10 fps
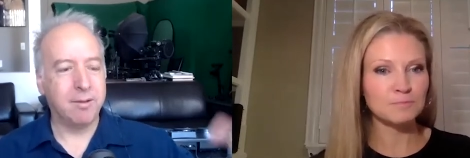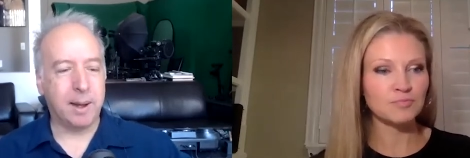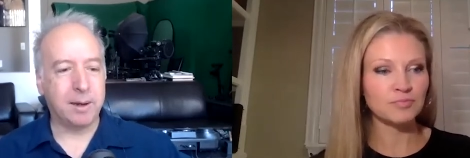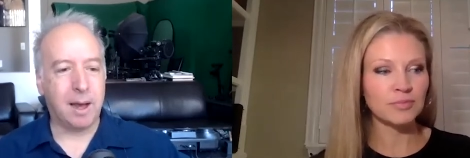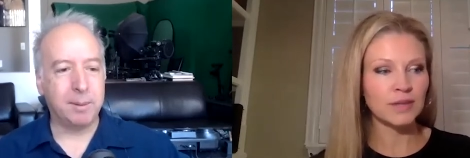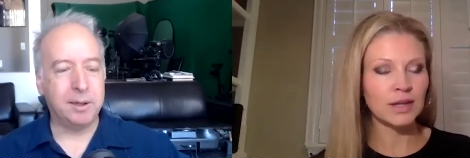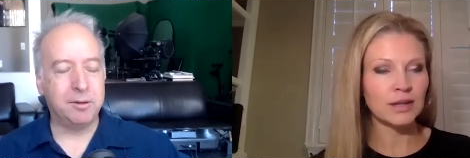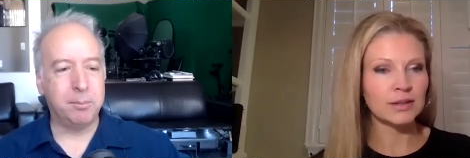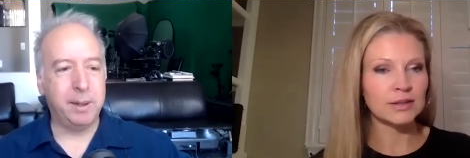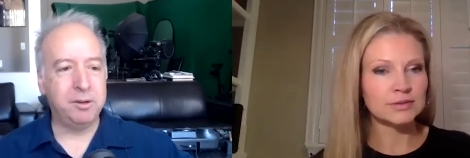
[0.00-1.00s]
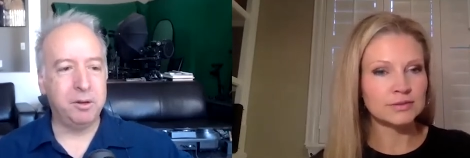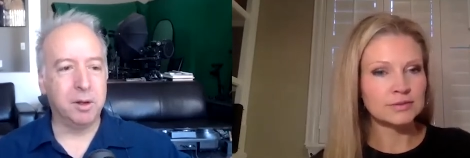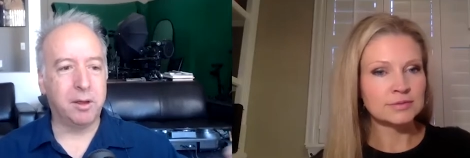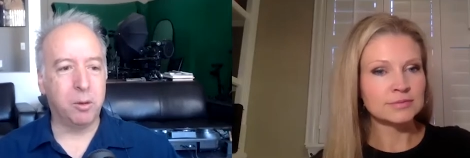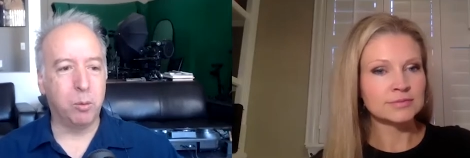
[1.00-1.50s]
Speaker 1: about comedy is it makes you
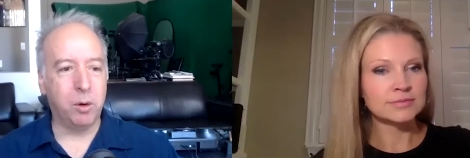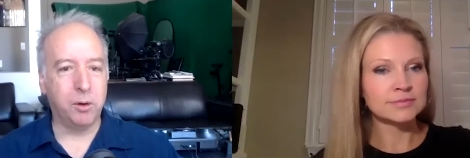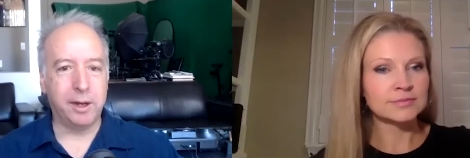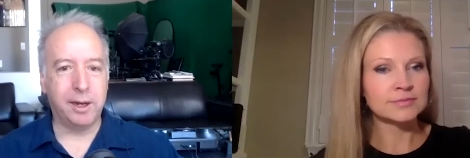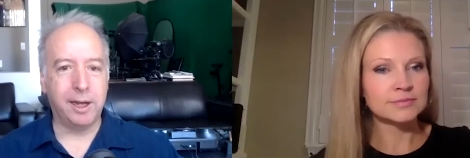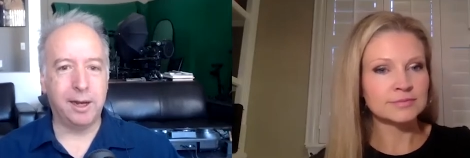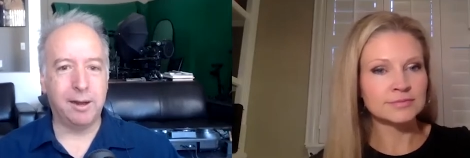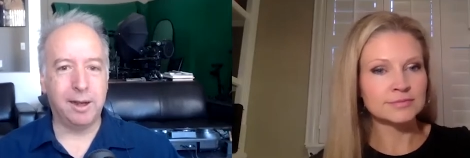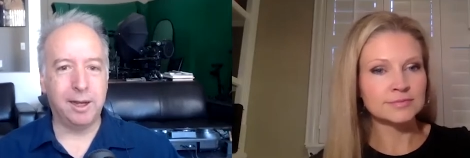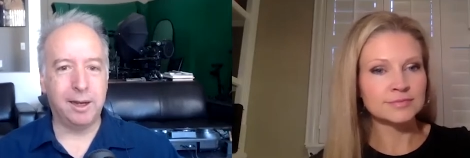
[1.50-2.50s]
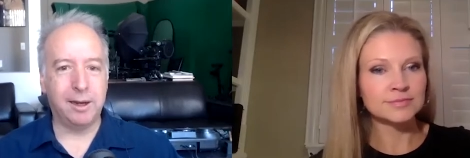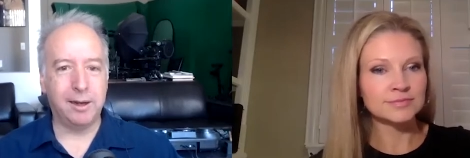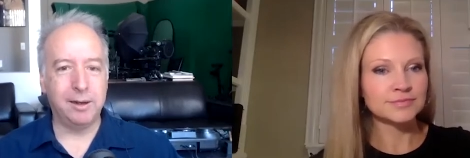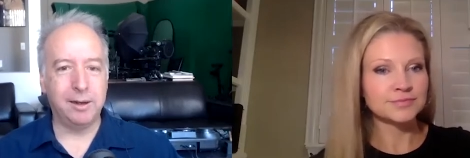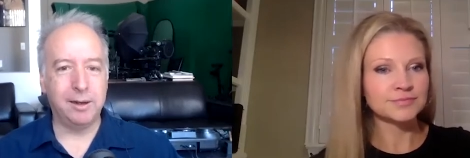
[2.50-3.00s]
look at the world in in a in a
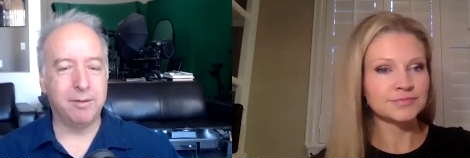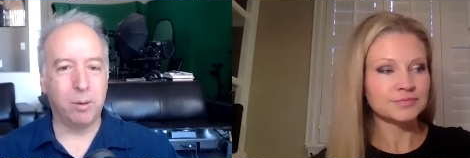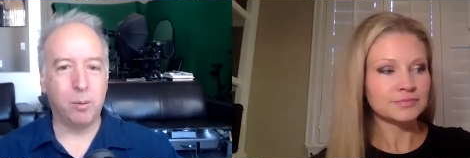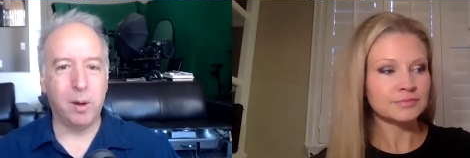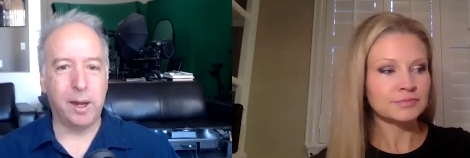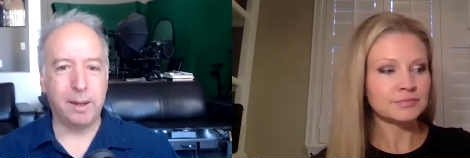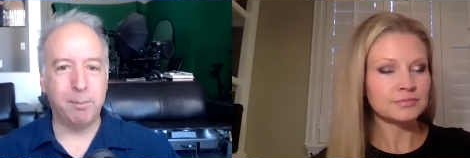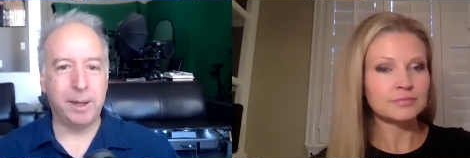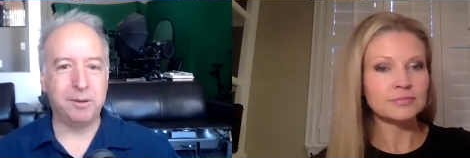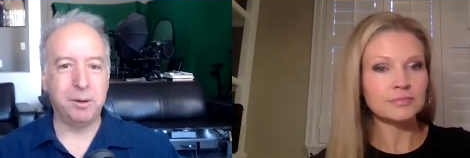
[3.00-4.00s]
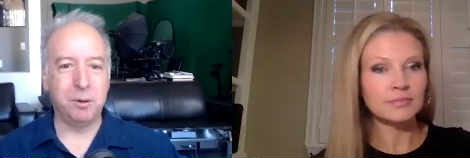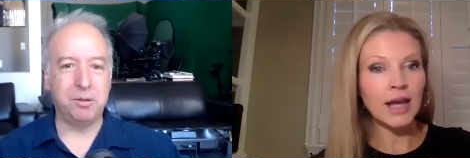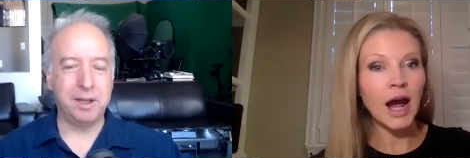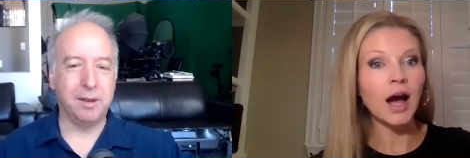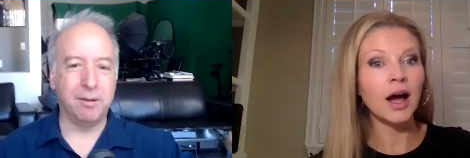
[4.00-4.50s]
different way. It makes you see
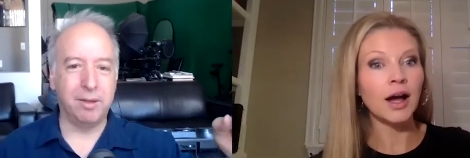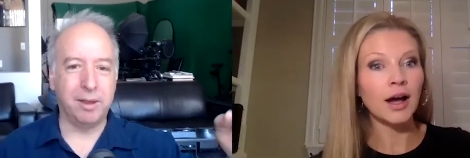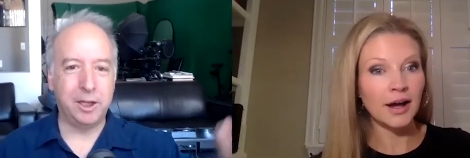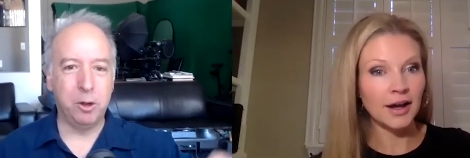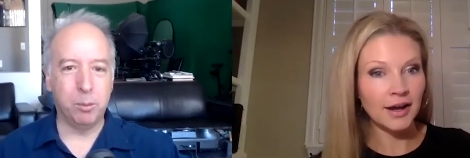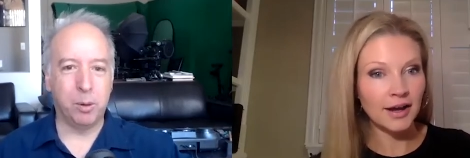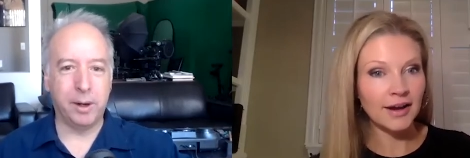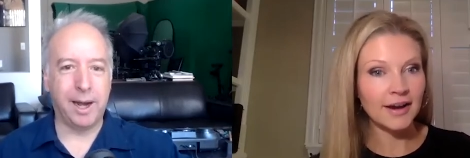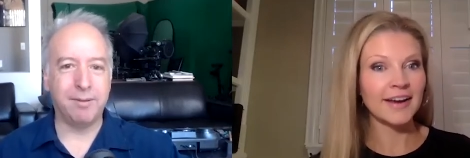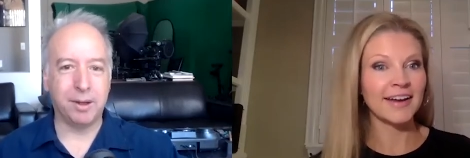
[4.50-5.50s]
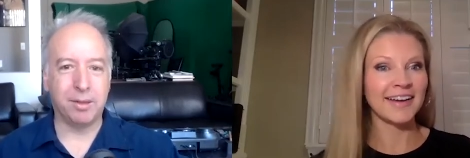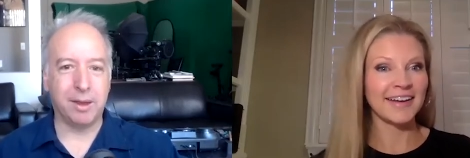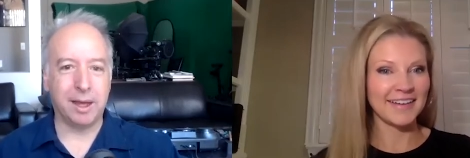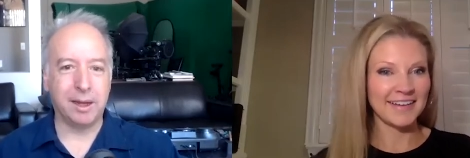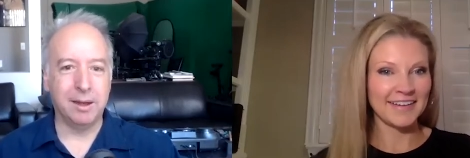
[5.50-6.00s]
yeah. the the humor in
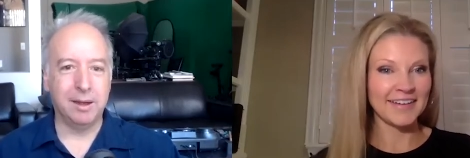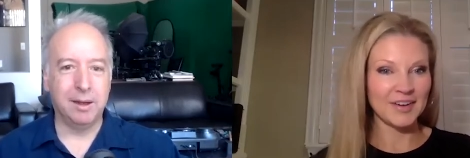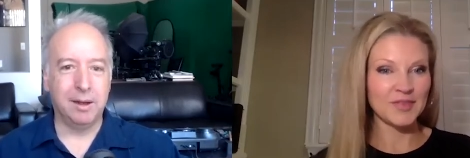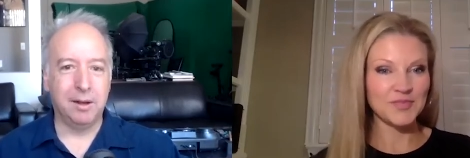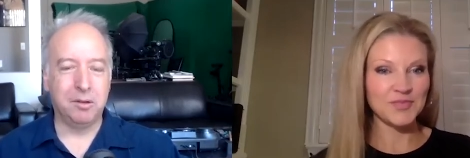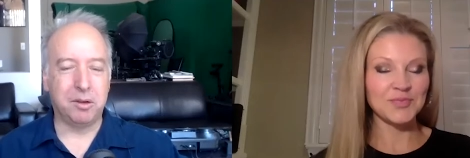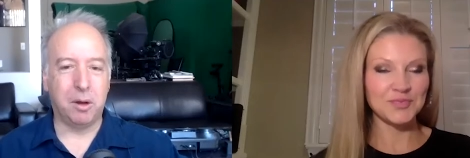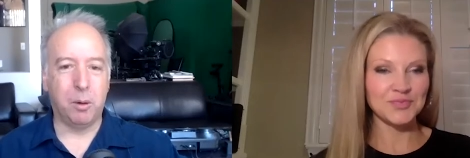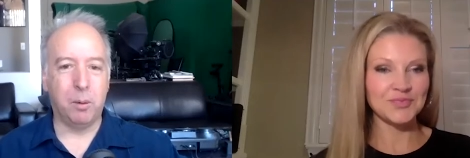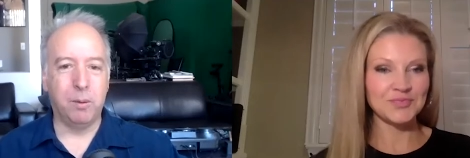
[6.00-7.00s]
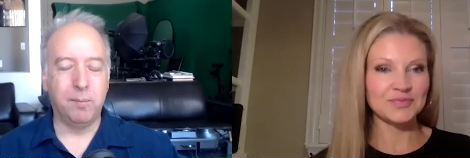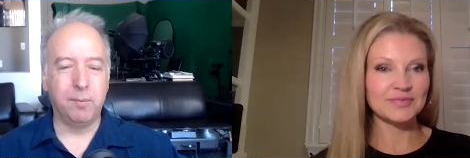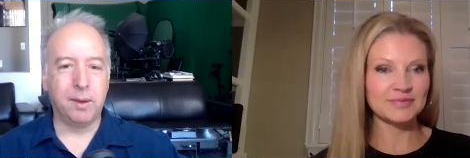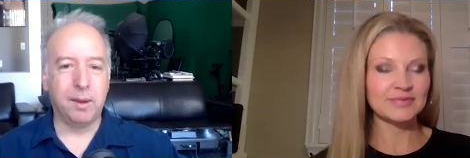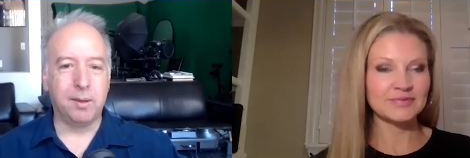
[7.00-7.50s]
everything. Mm-hmm. So
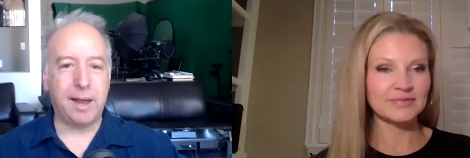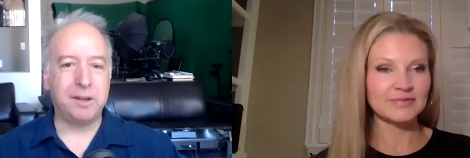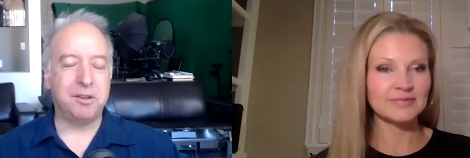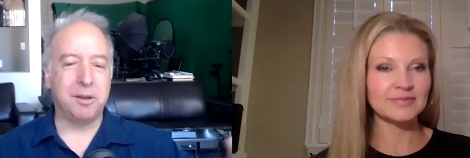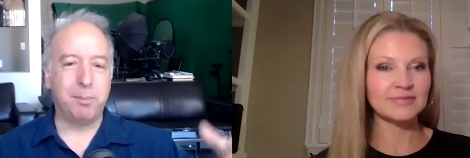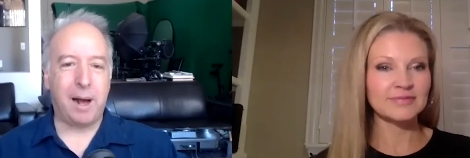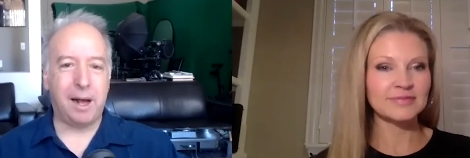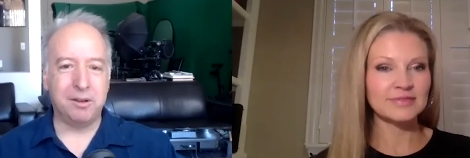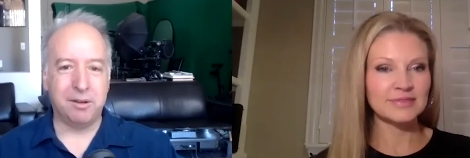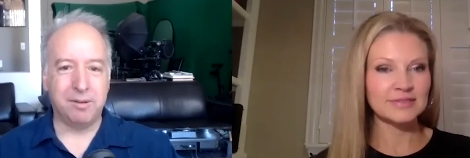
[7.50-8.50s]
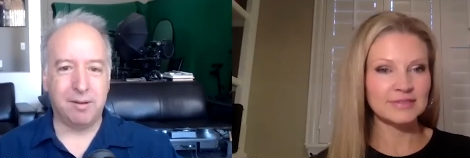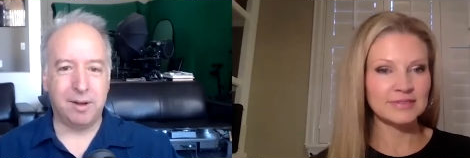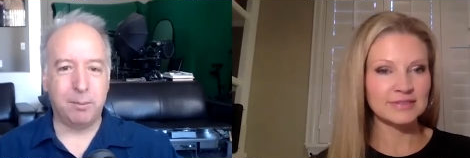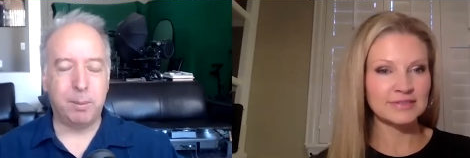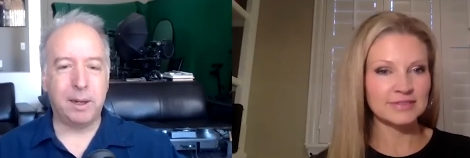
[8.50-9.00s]
that's the positive of
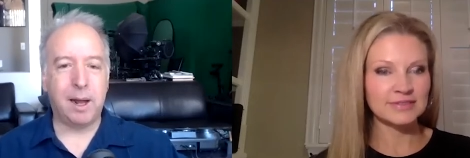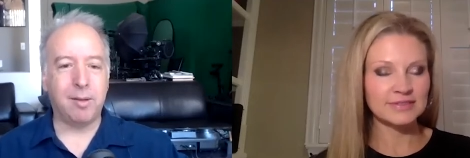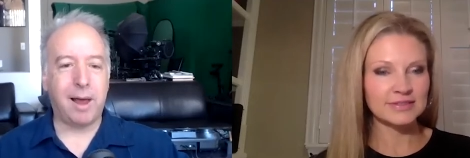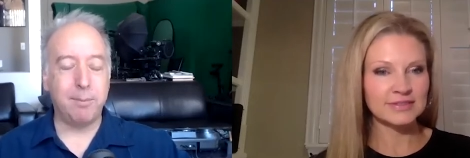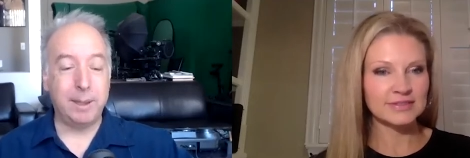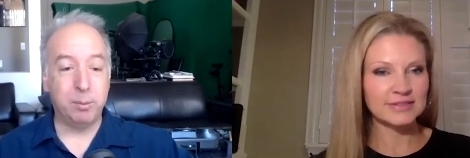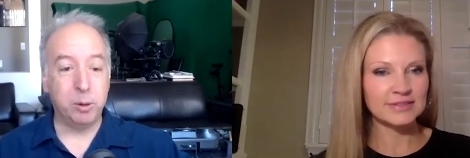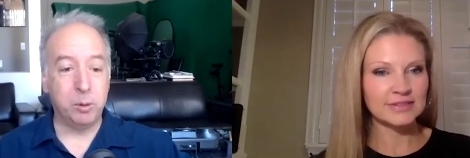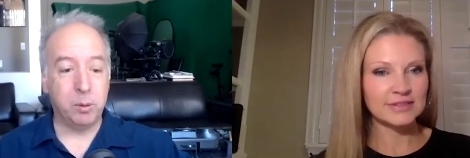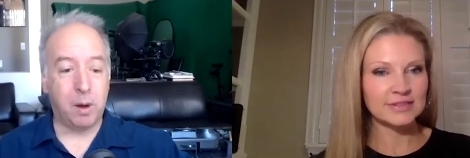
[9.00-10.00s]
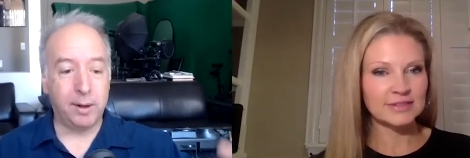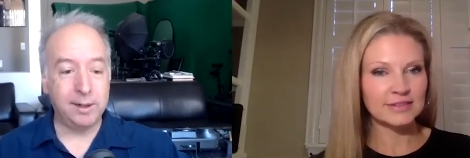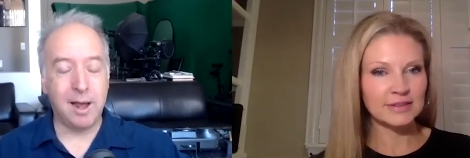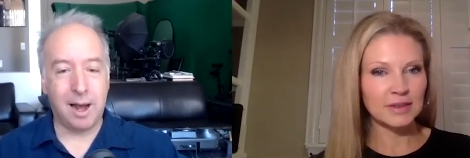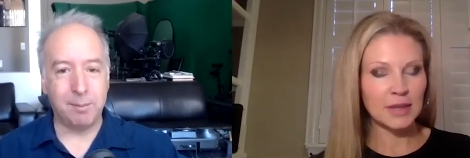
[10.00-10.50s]
it. But a lot of people who are in
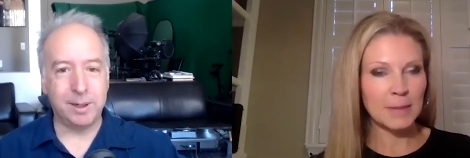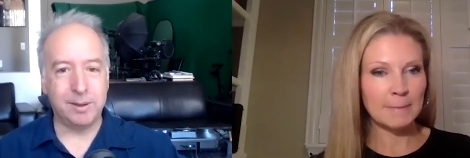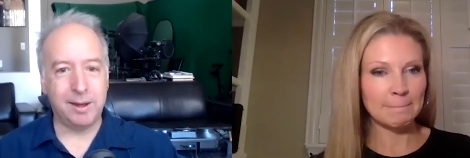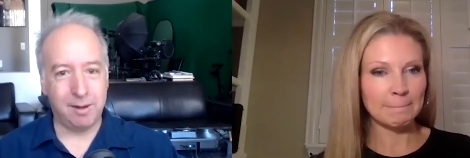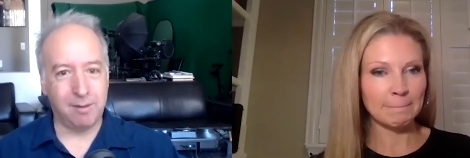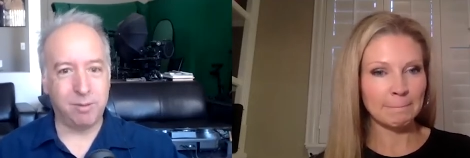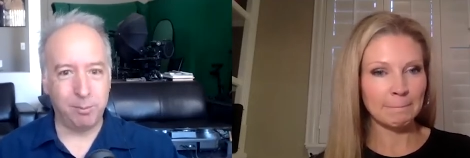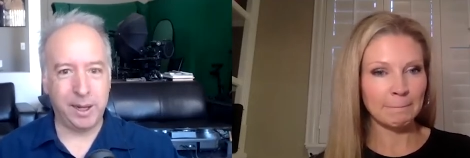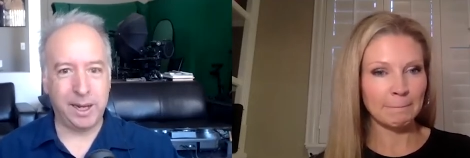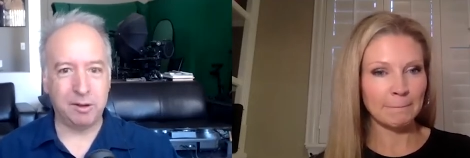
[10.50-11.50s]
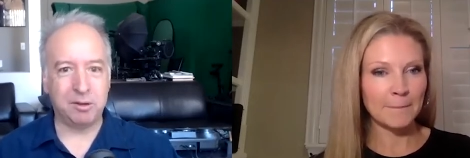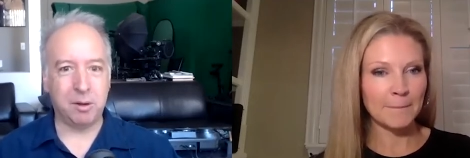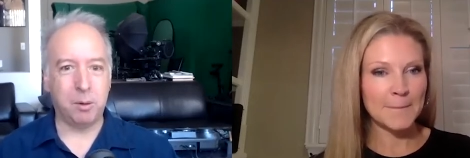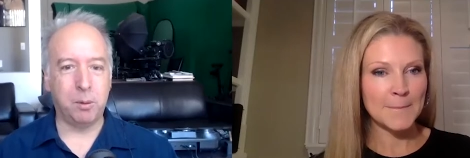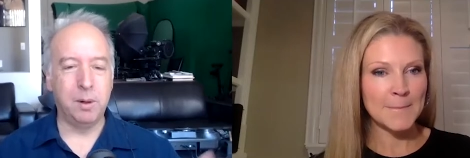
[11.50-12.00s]
comedy, they come from pain,
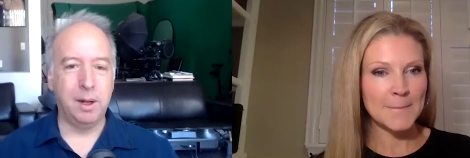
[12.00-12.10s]
so